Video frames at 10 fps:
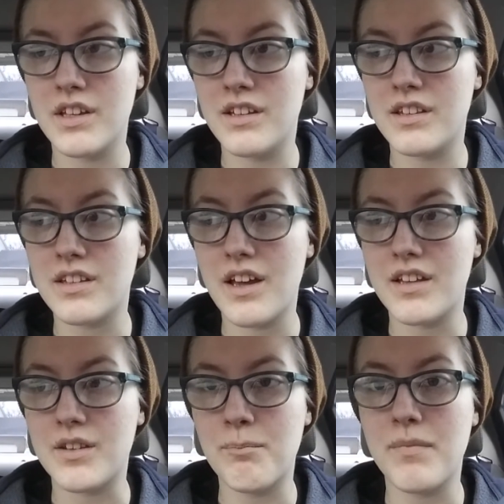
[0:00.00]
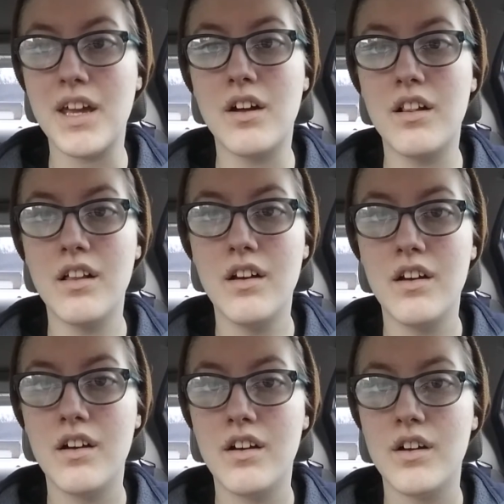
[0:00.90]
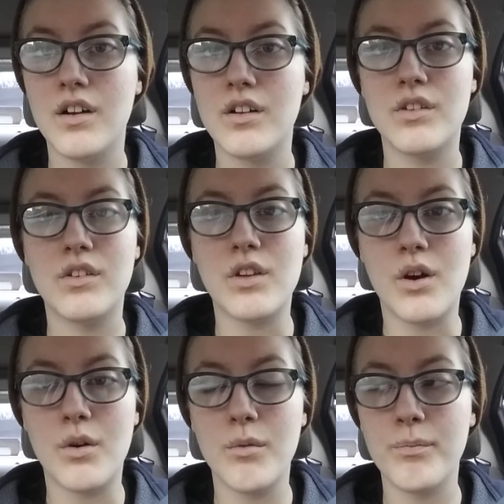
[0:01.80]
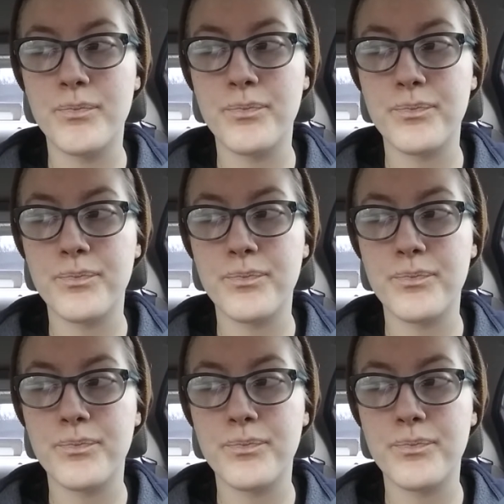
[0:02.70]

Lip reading: is as a male. So